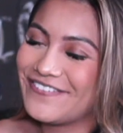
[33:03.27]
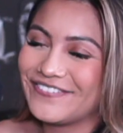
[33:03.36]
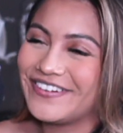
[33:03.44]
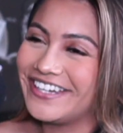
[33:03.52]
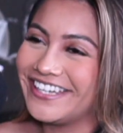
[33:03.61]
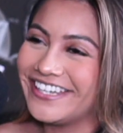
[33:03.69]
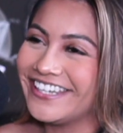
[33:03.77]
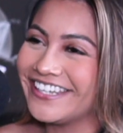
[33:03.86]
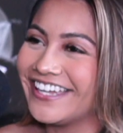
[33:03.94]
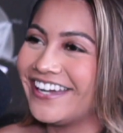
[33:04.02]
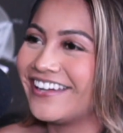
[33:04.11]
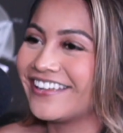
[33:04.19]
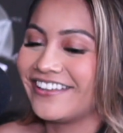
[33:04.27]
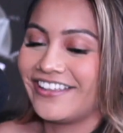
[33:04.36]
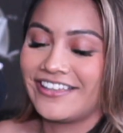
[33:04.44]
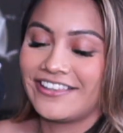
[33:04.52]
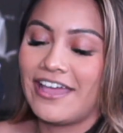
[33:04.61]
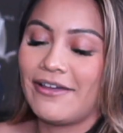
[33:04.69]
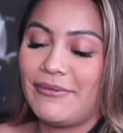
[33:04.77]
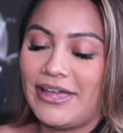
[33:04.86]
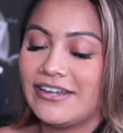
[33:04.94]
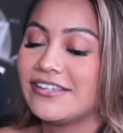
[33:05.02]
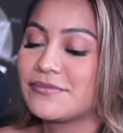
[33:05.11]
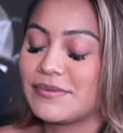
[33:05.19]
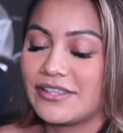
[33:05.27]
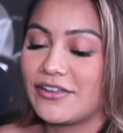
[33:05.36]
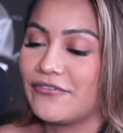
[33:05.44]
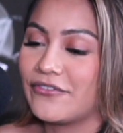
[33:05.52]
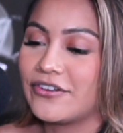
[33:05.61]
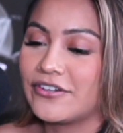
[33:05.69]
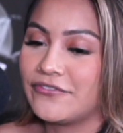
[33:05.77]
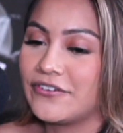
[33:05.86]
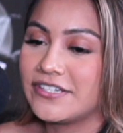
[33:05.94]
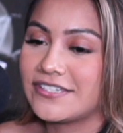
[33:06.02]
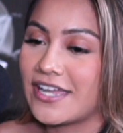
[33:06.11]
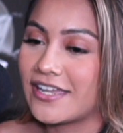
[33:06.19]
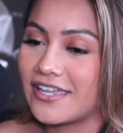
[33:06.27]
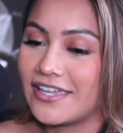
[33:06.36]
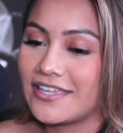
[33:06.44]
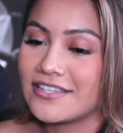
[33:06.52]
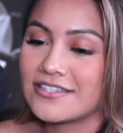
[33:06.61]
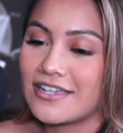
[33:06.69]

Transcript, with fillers: But, yeah, like, that man has been there for decades.